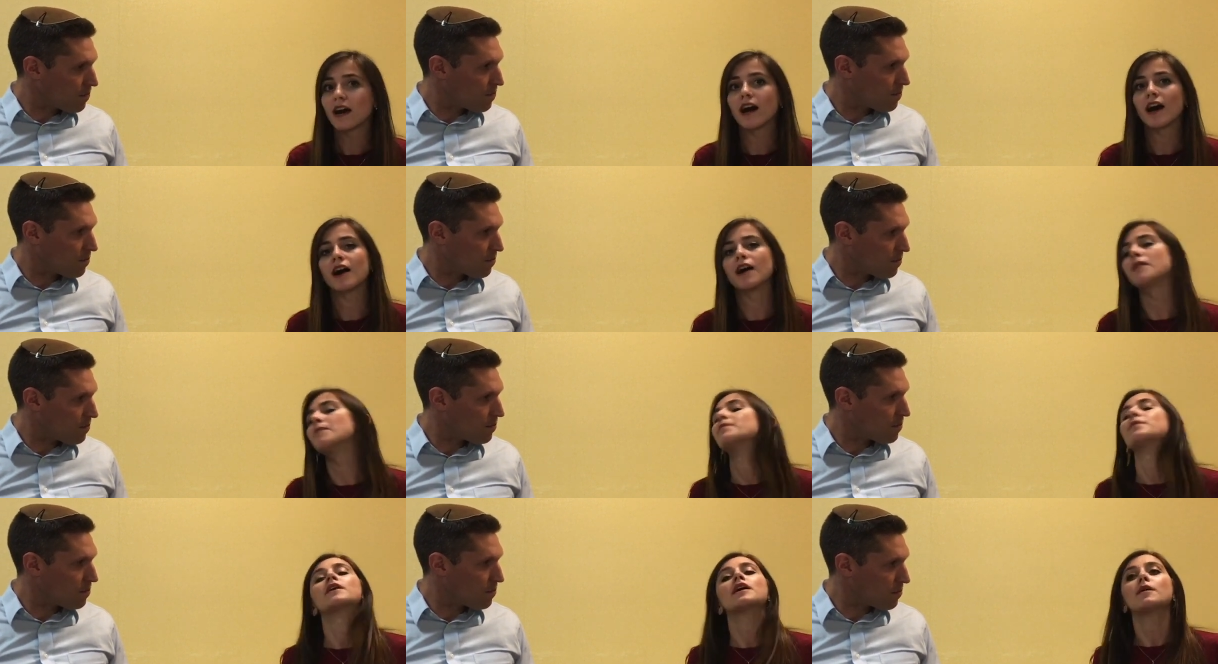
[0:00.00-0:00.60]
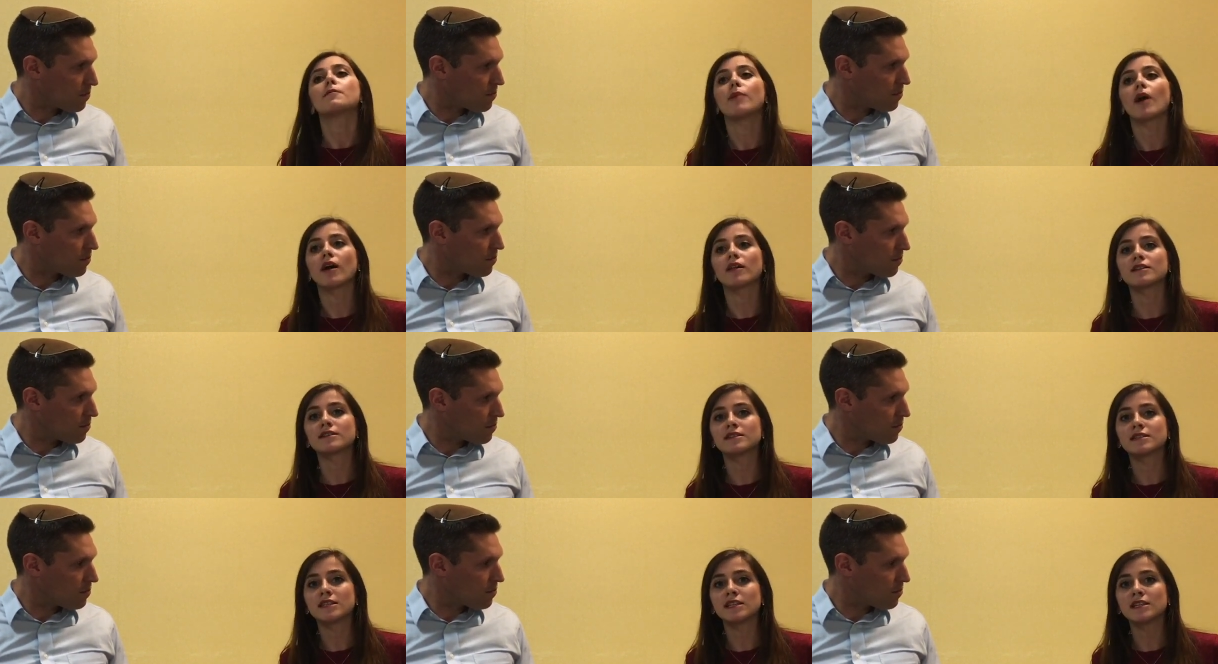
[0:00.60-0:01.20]
Speaker 1: Um,
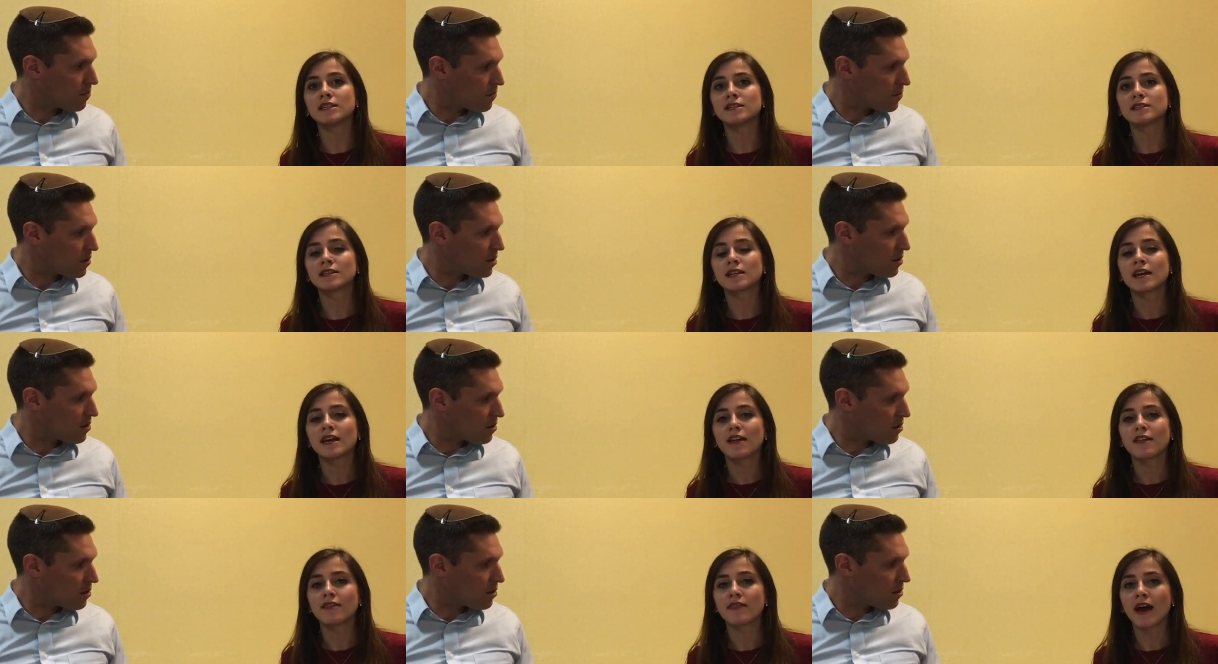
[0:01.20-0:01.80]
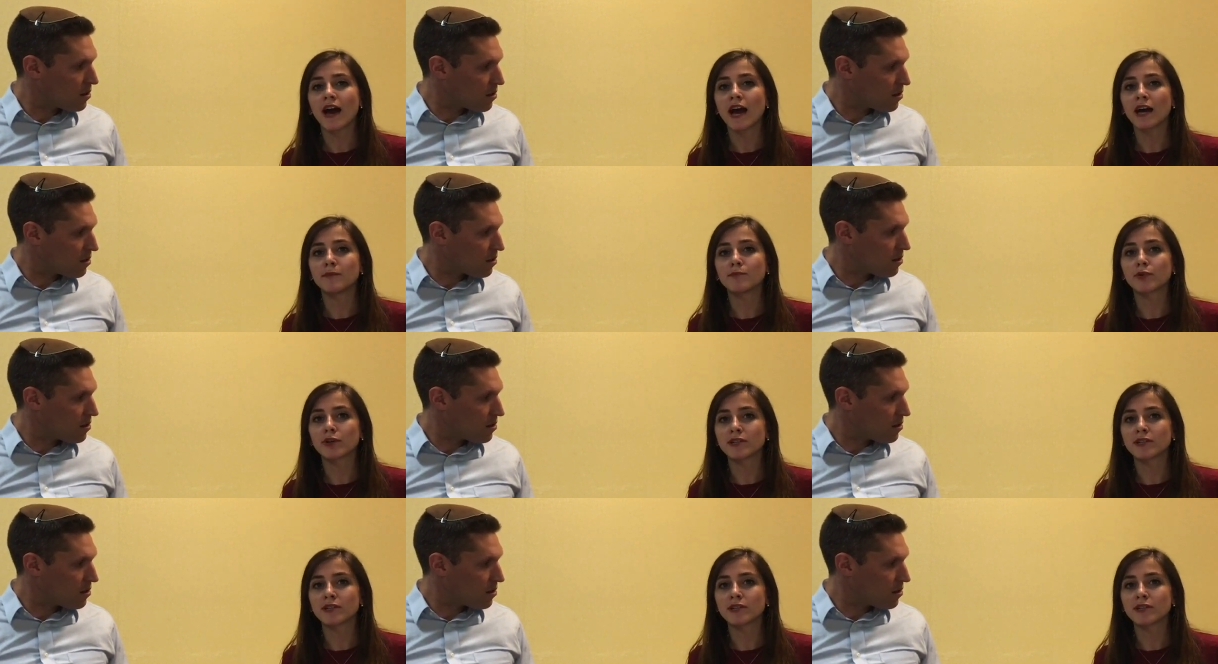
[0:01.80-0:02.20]
policies that